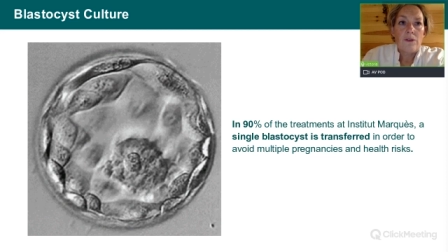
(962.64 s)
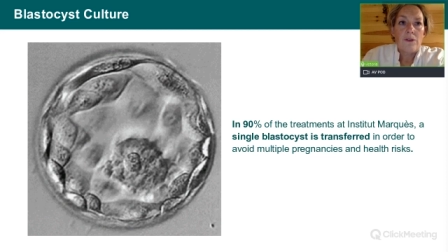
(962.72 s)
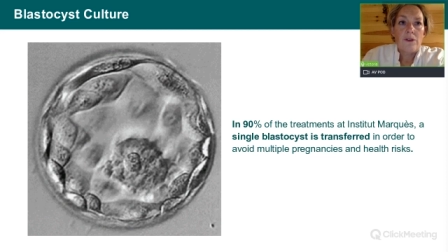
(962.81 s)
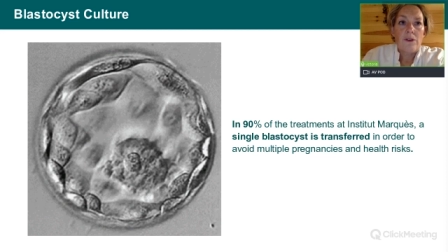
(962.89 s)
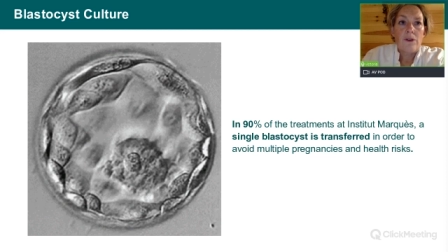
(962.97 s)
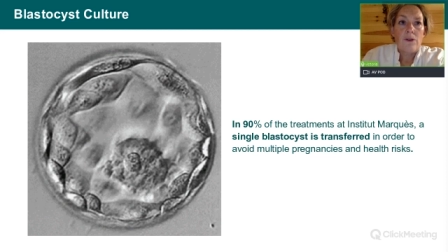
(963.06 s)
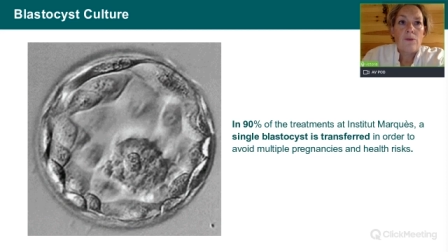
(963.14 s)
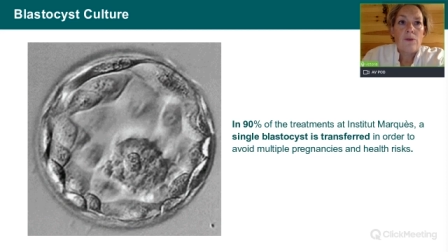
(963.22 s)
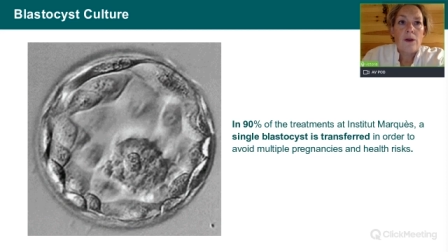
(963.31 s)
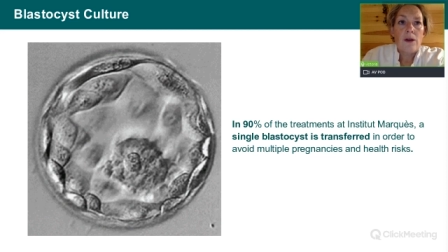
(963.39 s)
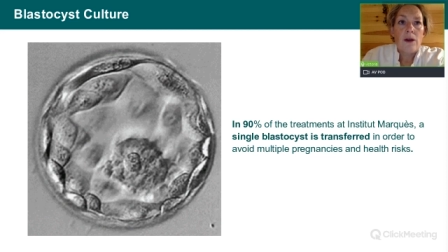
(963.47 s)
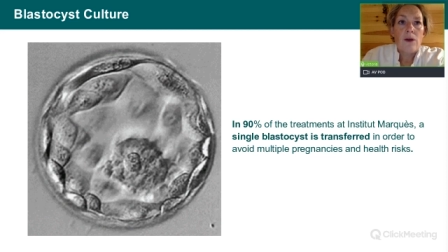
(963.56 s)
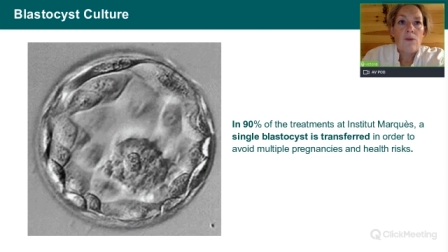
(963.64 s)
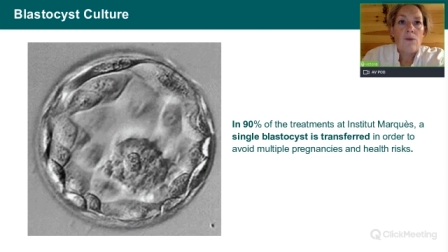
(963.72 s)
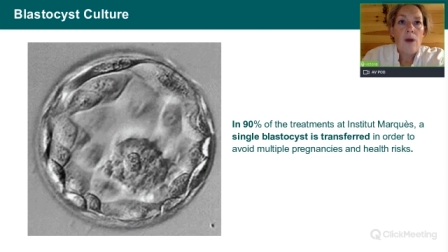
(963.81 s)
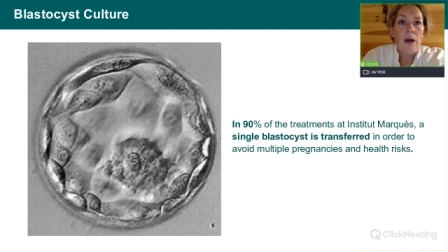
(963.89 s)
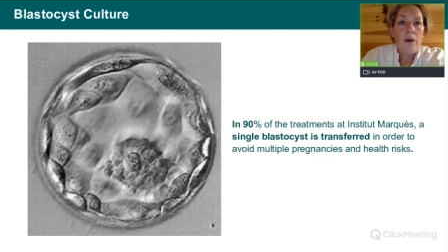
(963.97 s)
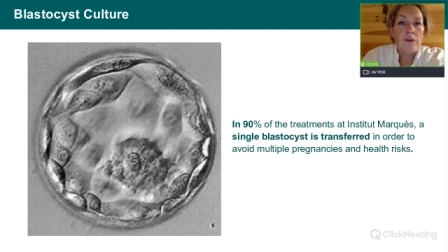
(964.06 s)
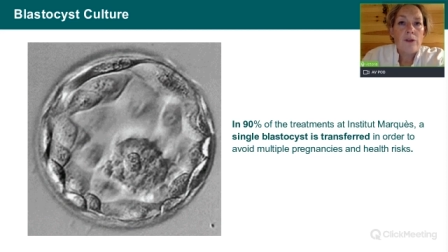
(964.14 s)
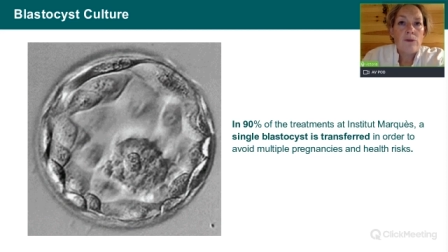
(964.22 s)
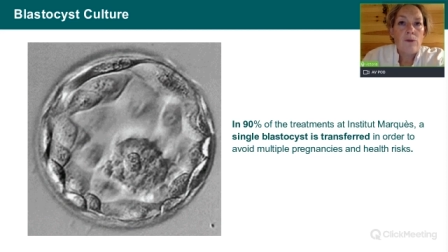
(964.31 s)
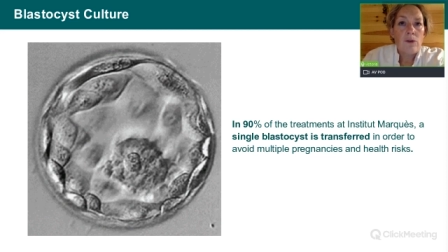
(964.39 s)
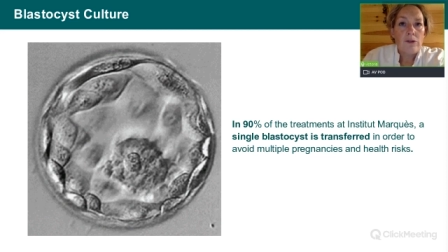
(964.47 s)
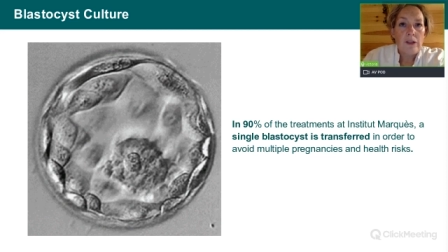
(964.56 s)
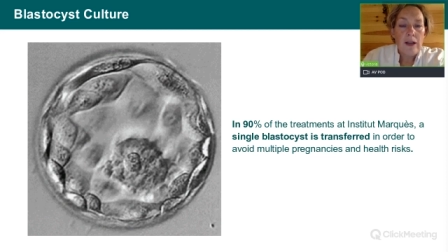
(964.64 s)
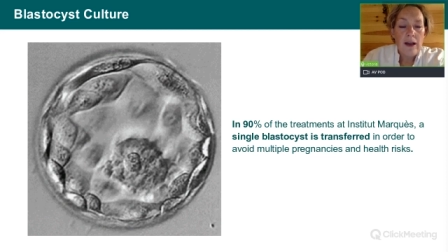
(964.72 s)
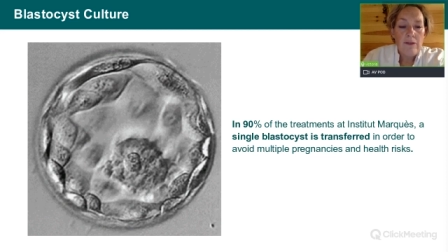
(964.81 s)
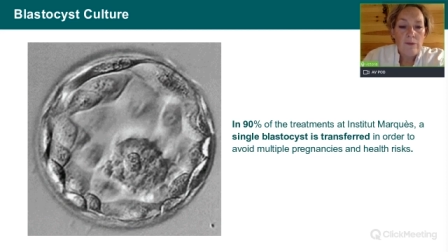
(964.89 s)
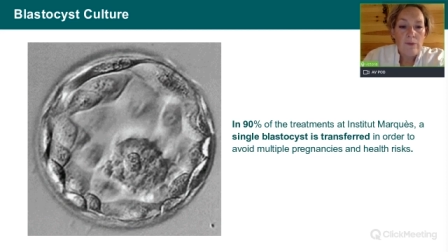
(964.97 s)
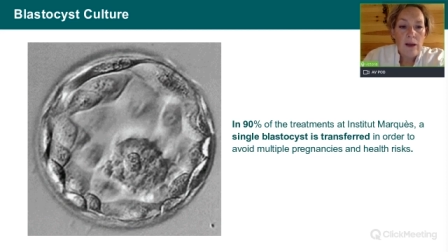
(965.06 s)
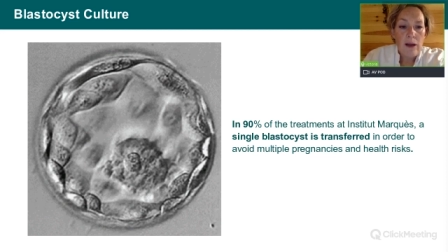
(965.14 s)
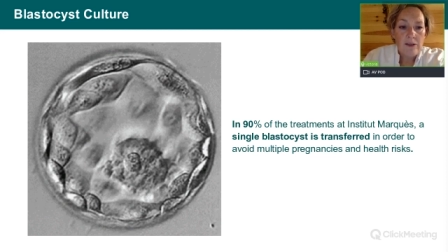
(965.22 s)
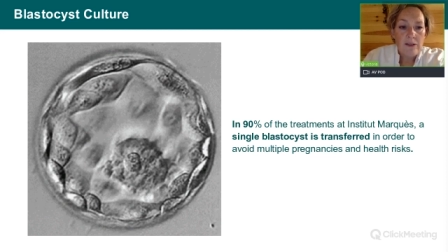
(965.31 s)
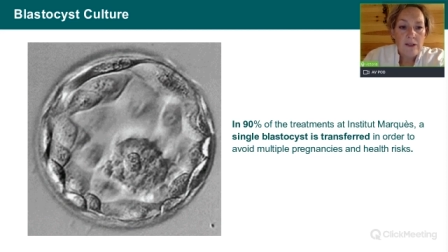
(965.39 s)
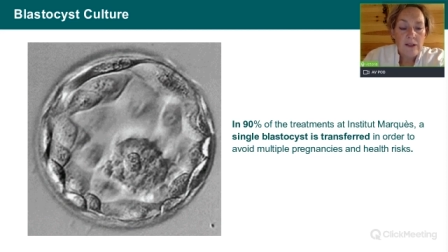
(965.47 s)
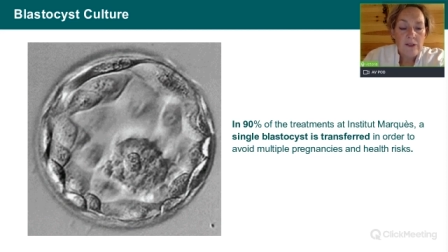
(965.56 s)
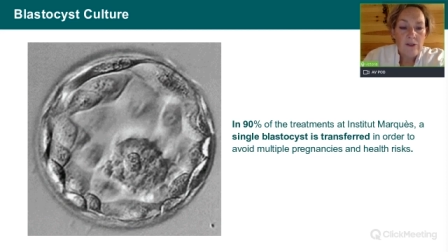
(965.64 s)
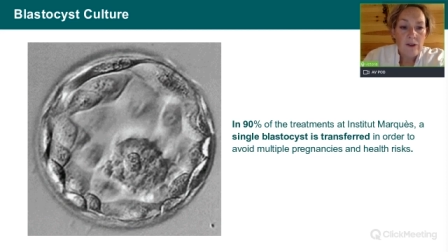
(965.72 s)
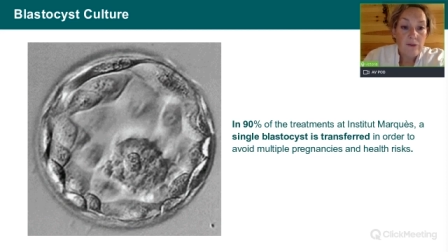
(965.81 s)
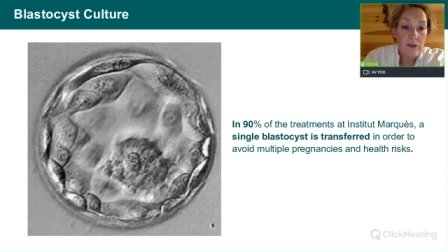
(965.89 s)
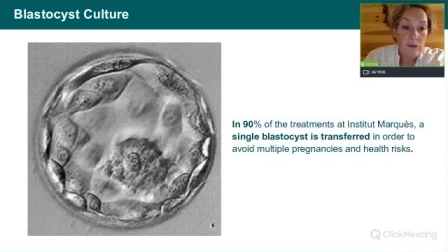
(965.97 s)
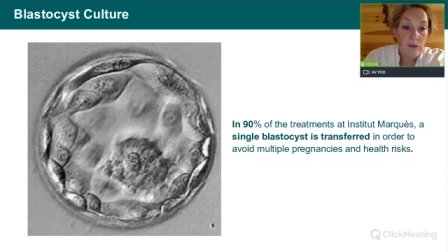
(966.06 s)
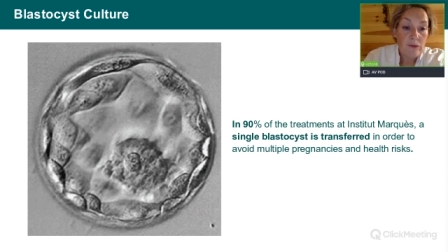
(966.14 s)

So uh, why would you want to have a blastocyst transfer?